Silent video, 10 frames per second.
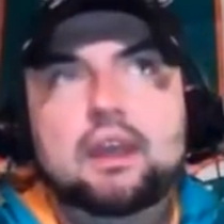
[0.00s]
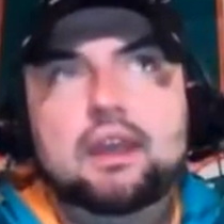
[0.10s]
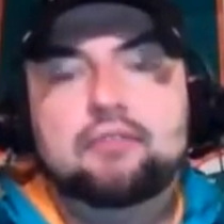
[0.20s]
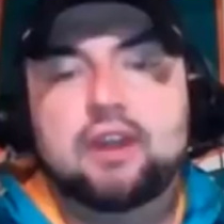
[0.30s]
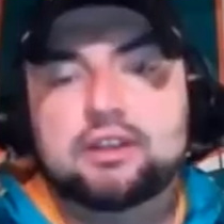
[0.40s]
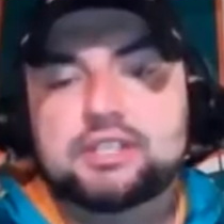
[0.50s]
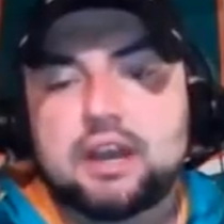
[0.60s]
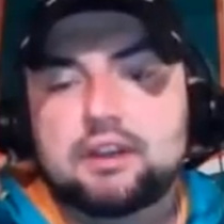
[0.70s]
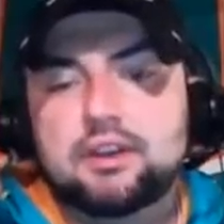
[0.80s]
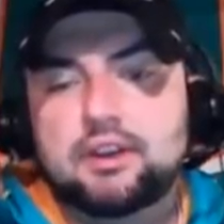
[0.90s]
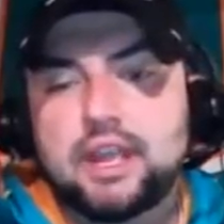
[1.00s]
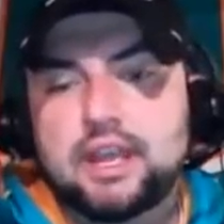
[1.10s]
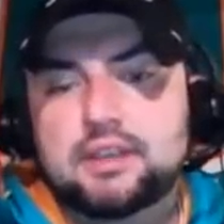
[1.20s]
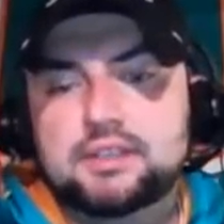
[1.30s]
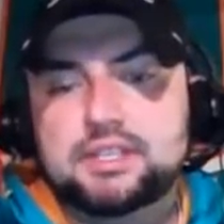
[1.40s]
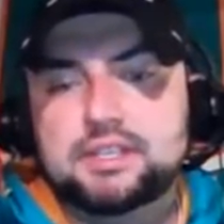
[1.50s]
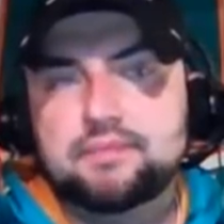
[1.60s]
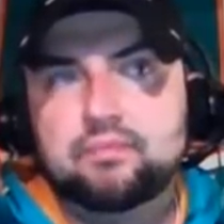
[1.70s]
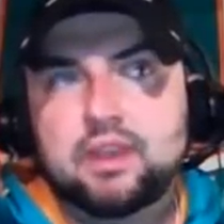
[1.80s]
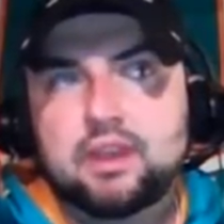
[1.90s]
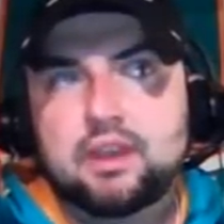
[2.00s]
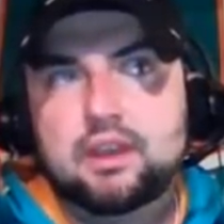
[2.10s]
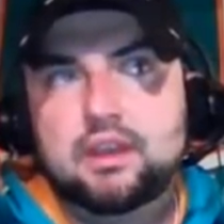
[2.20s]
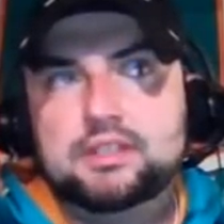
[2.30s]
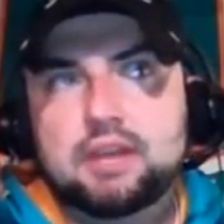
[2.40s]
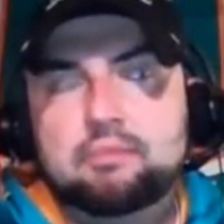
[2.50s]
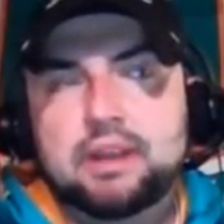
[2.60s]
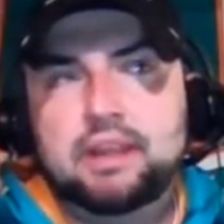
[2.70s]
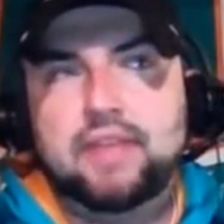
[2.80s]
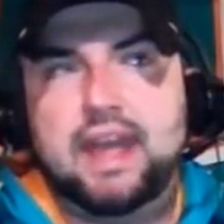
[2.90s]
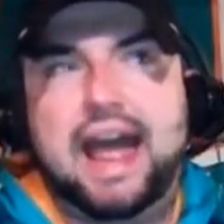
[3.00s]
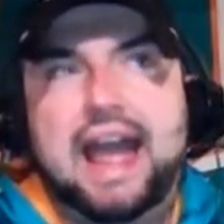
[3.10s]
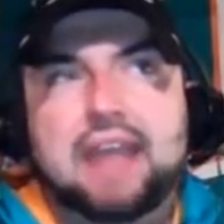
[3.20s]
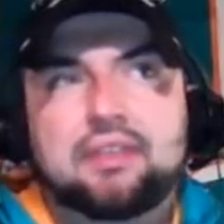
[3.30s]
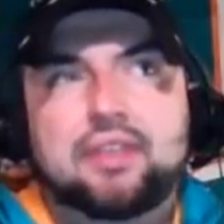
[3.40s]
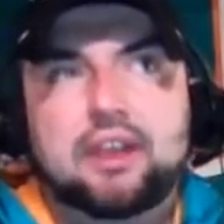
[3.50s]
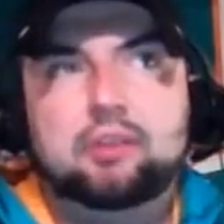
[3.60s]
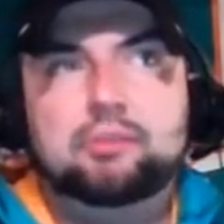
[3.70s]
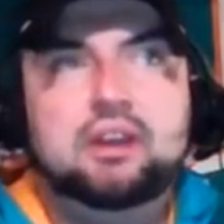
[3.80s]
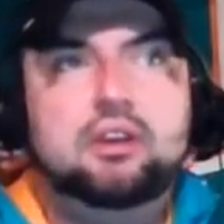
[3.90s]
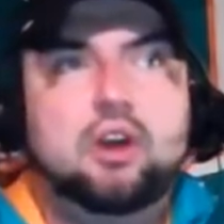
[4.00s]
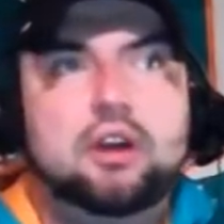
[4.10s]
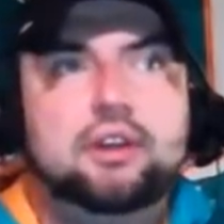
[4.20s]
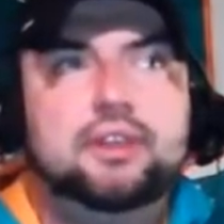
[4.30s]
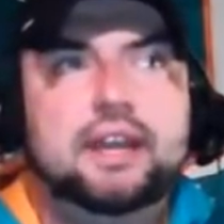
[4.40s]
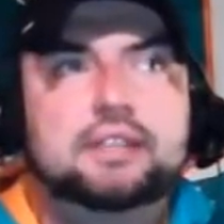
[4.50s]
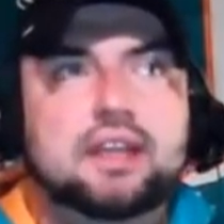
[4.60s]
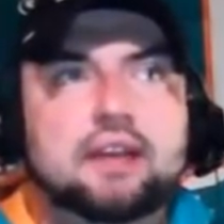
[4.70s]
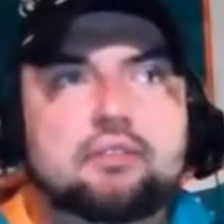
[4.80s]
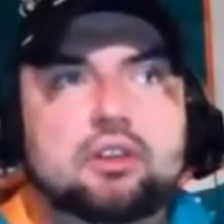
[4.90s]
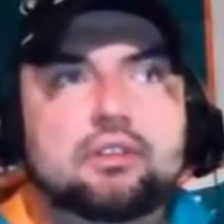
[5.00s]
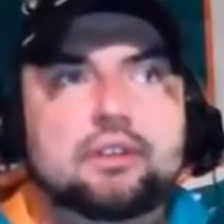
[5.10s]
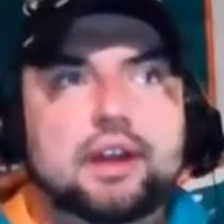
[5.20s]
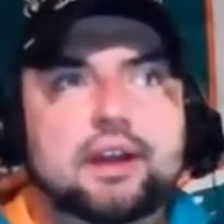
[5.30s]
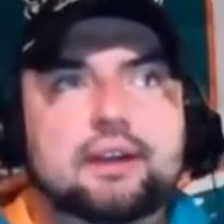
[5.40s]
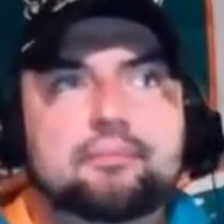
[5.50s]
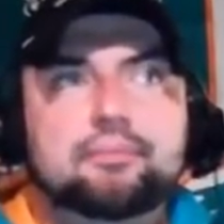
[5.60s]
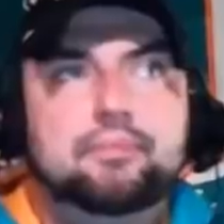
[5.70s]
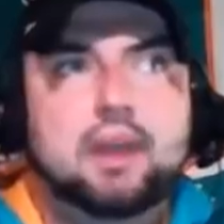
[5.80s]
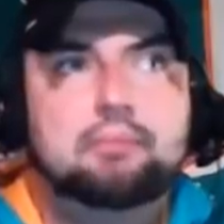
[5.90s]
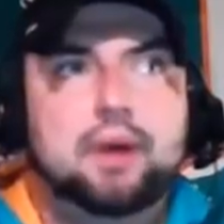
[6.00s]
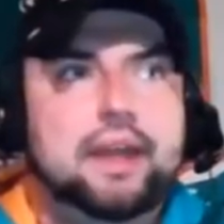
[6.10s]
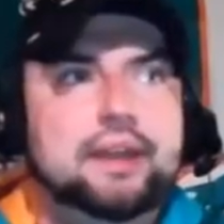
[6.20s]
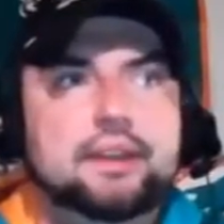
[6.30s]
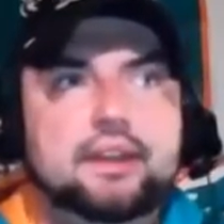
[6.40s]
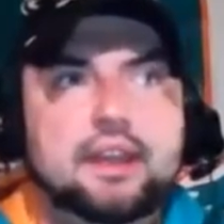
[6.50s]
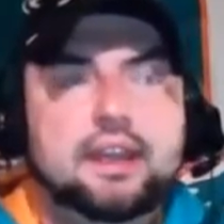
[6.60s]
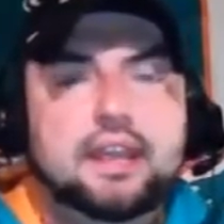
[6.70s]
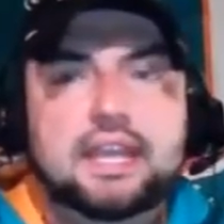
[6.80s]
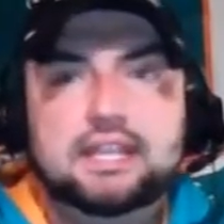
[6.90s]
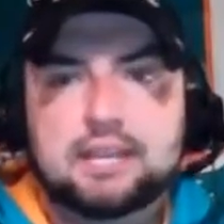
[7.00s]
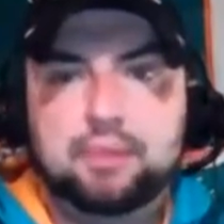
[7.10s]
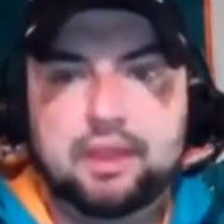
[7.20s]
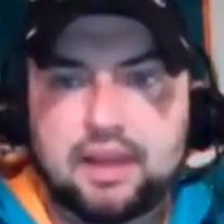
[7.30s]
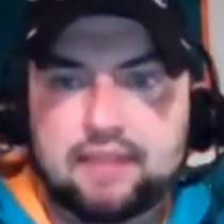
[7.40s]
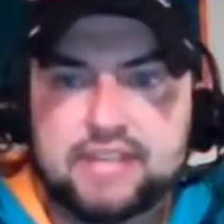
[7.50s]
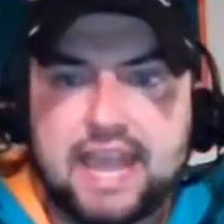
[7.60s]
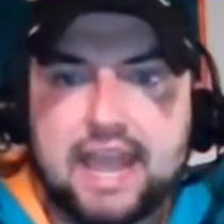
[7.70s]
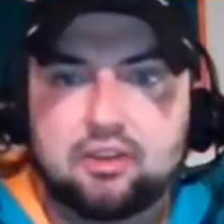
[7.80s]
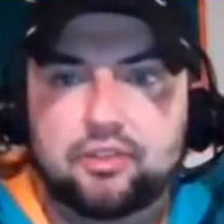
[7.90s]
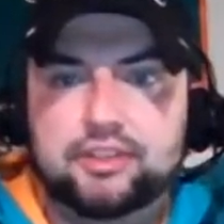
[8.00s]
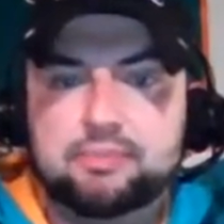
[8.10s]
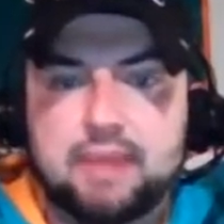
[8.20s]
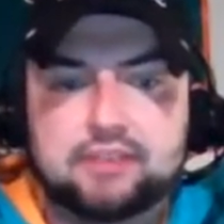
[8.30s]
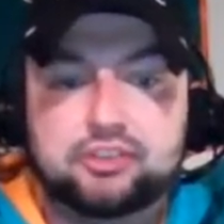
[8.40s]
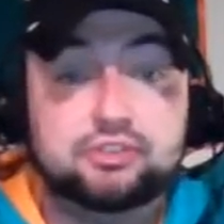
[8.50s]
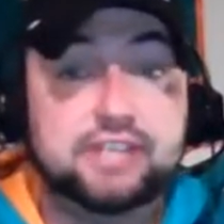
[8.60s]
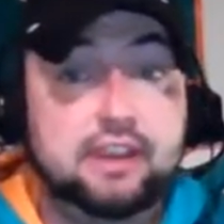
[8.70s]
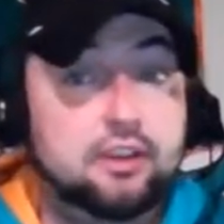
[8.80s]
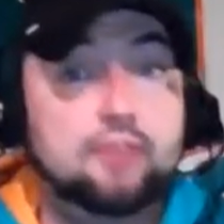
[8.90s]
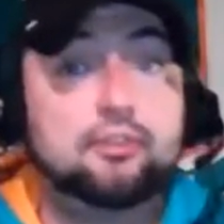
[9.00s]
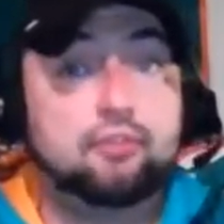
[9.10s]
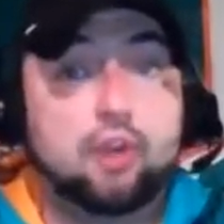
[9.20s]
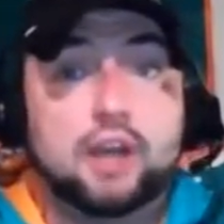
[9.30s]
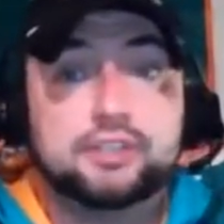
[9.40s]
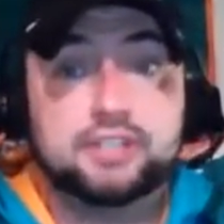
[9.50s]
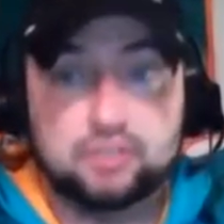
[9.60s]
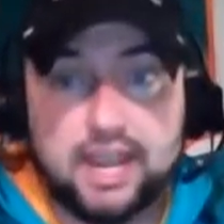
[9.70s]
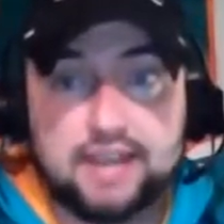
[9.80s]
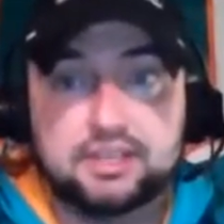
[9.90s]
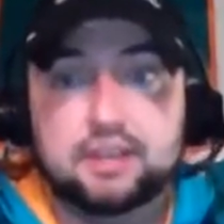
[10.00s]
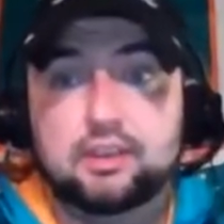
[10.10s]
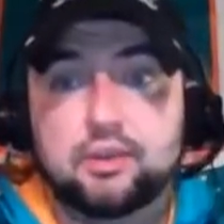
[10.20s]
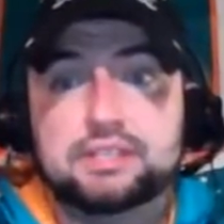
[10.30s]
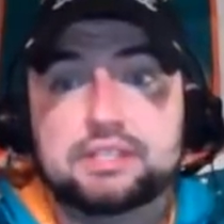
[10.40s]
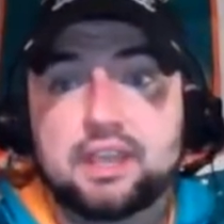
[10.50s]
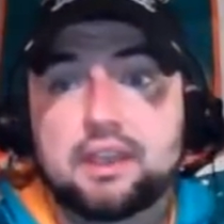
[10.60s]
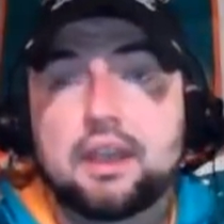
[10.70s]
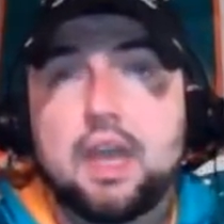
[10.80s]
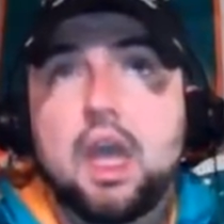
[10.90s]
Vera Tucker is somebody that I think will be a guard at the next level, but he did play left tackle this past year, taking over for Austin Jackson at USC.